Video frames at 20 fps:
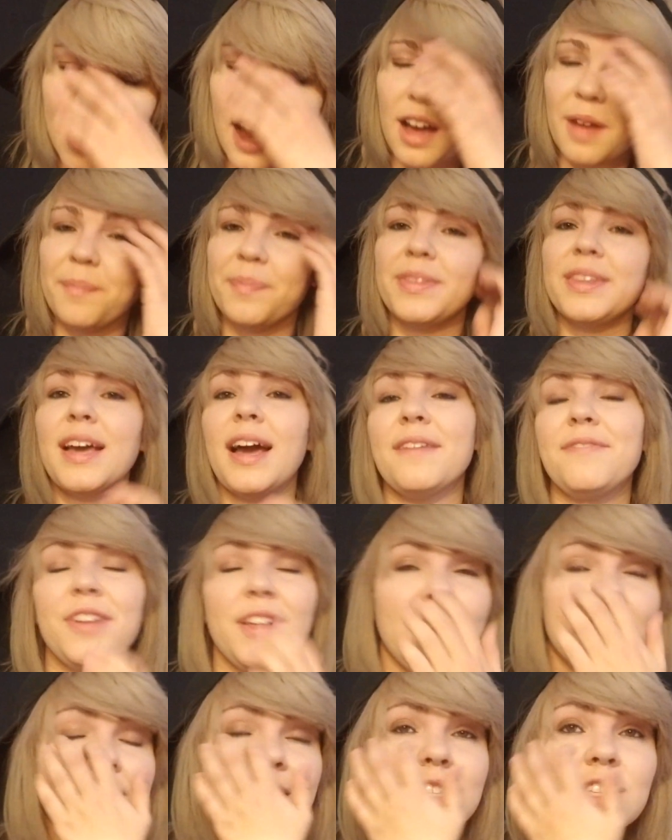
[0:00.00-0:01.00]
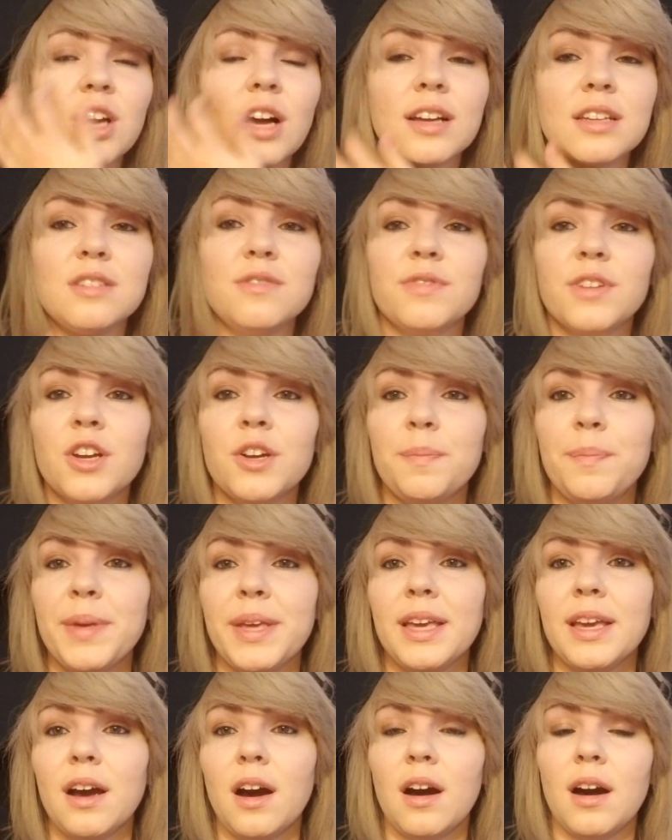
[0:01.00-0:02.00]
I feel like this song could
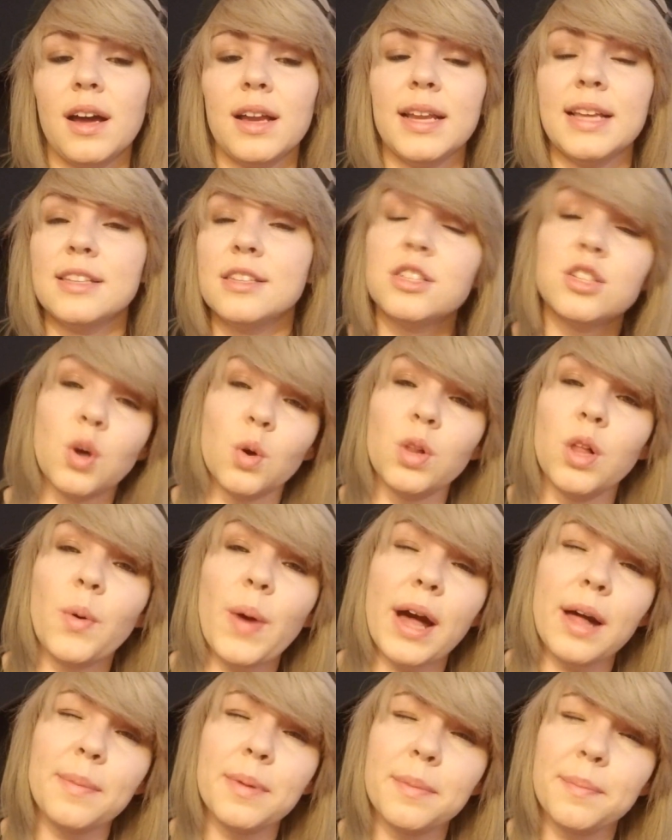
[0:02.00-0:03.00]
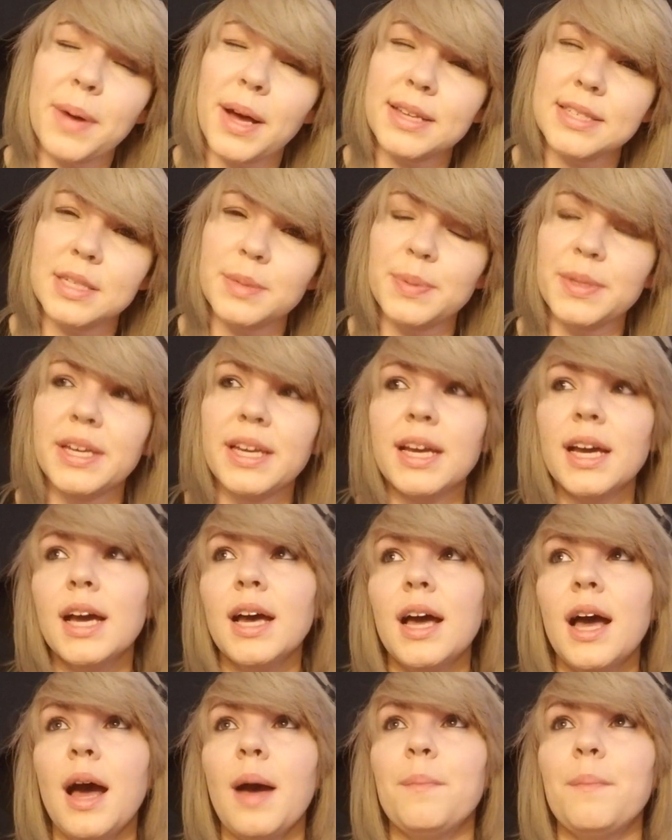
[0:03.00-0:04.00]
be on his solo album, possibly.
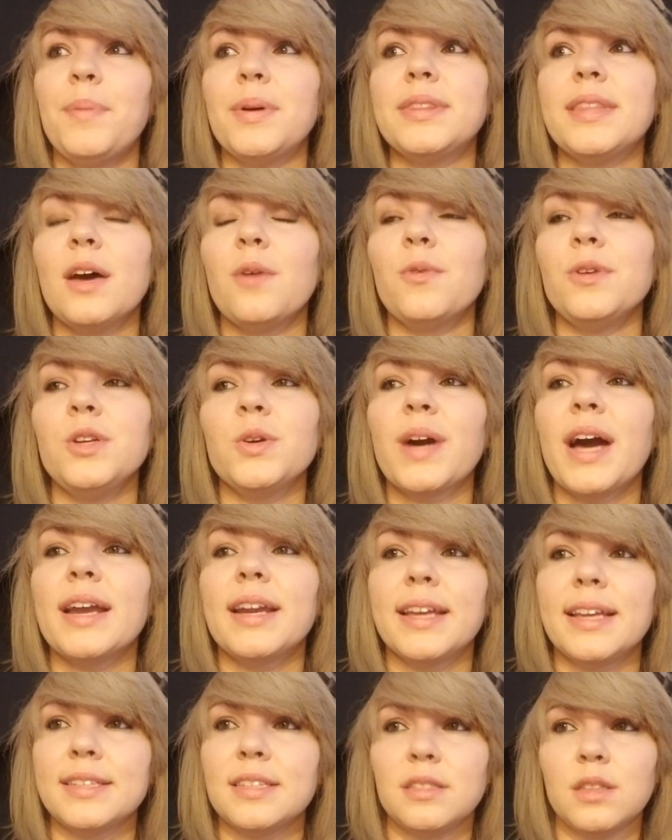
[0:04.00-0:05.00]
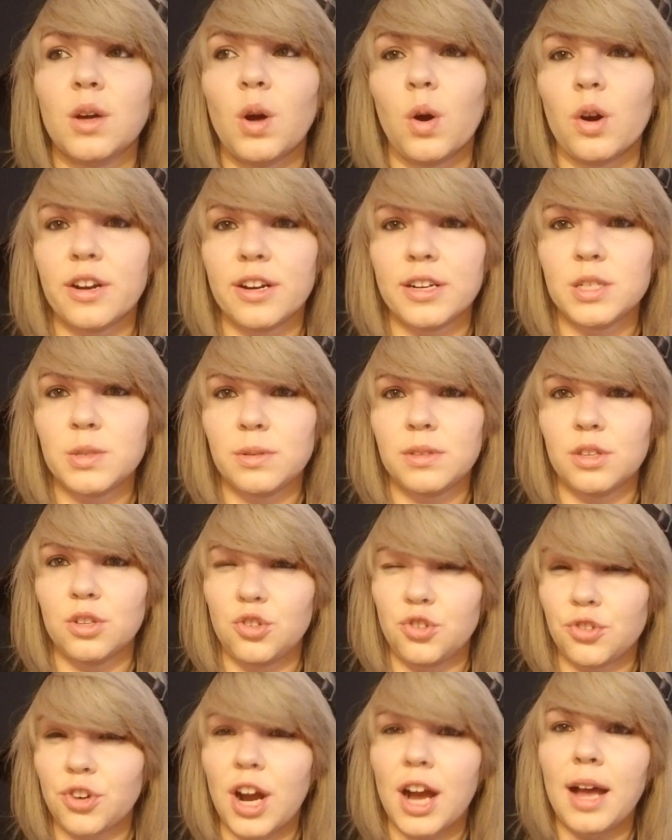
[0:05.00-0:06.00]
But then when you kind of get to the chorus with the
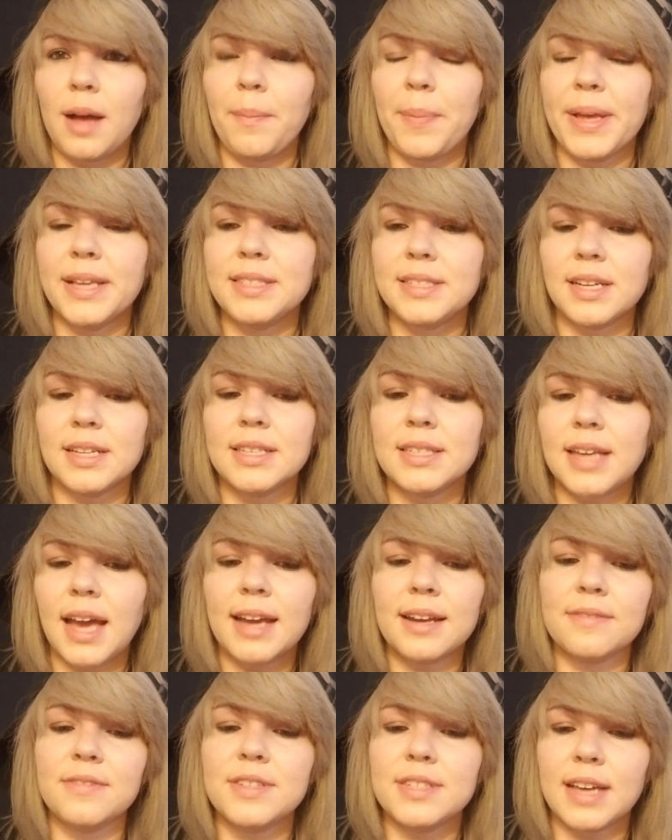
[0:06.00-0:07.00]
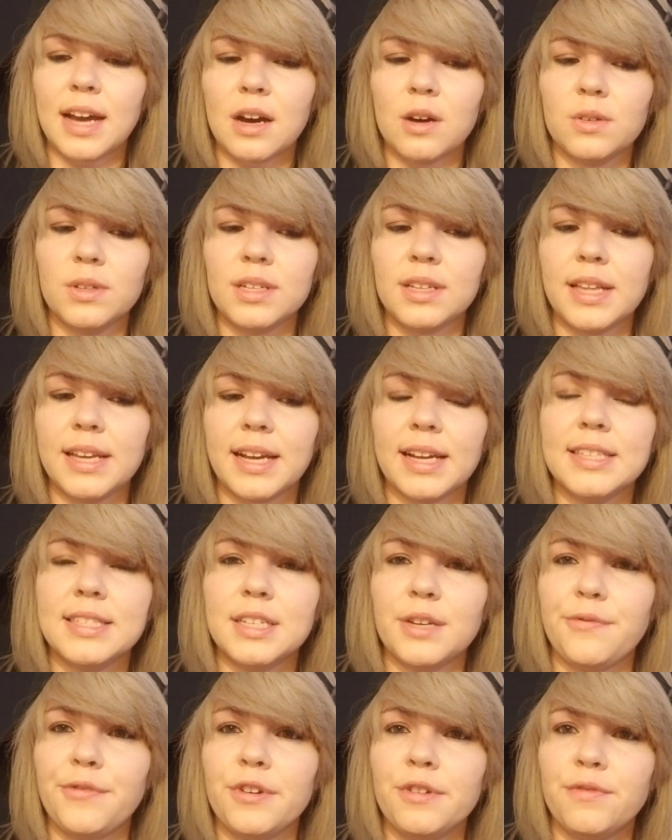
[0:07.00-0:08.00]
drop, it does kind of sound like a
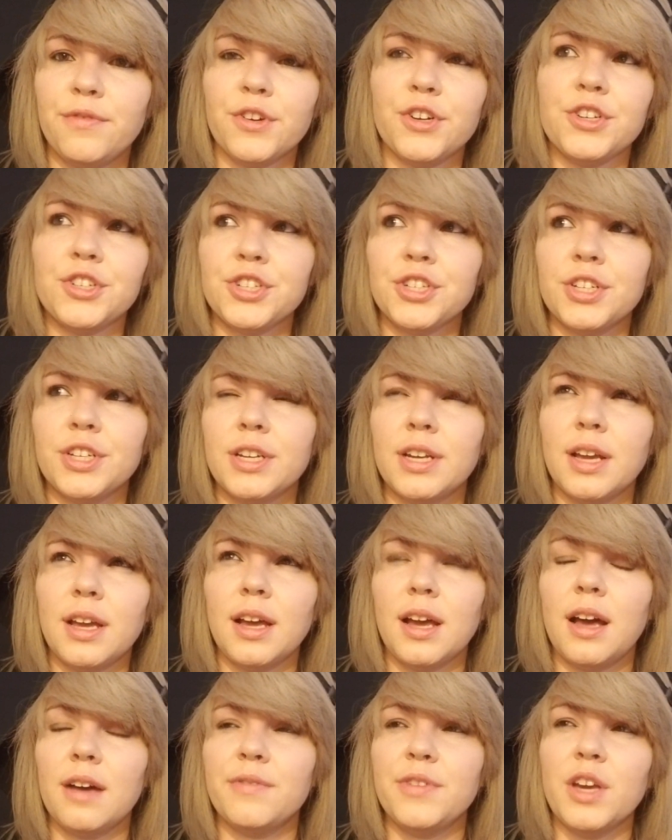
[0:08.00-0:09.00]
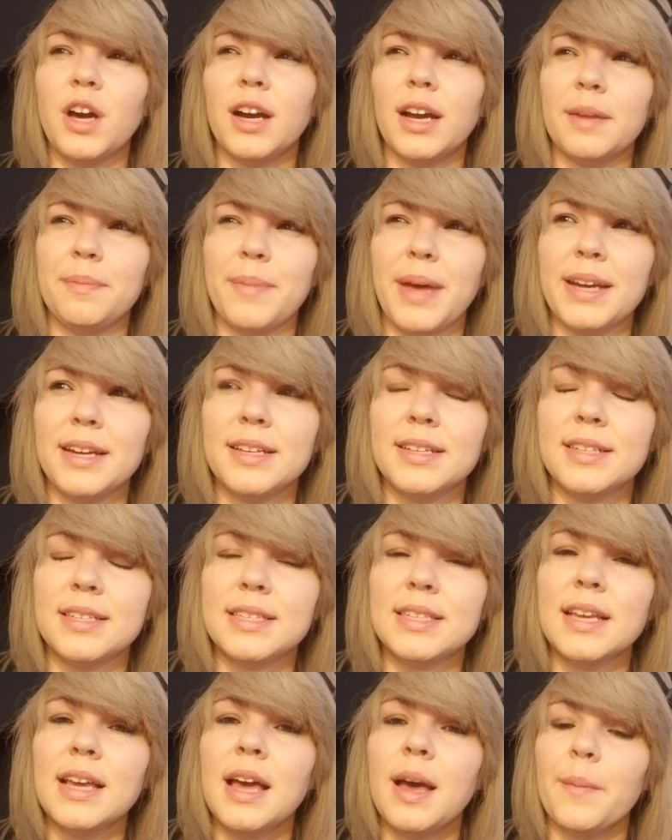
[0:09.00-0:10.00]
different version of Young and
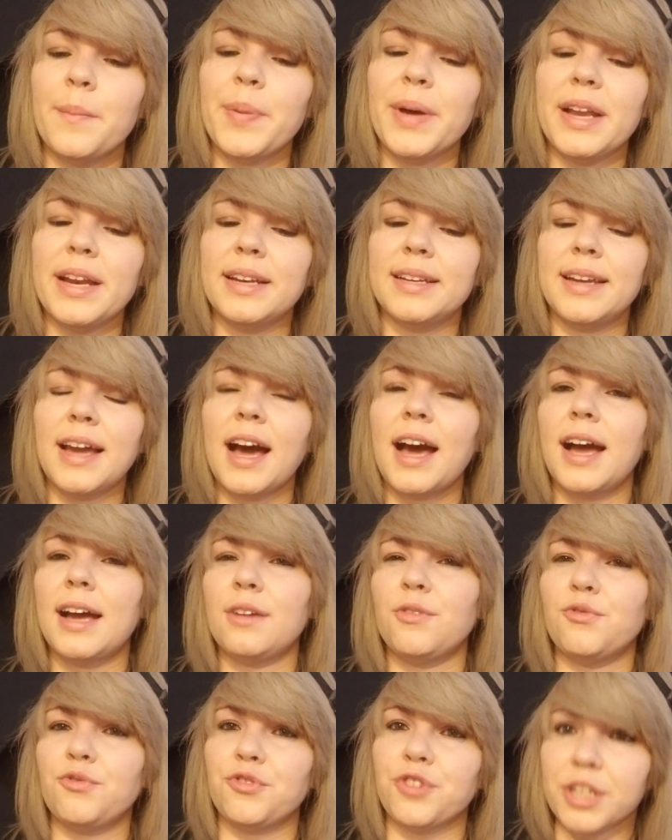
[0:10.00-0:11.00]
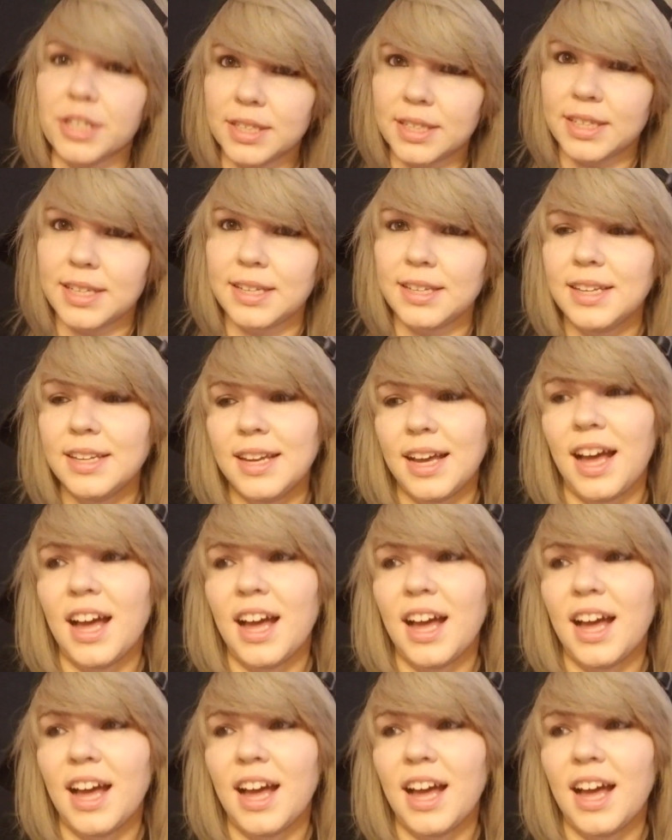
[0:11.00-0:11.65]
Menace, but not really.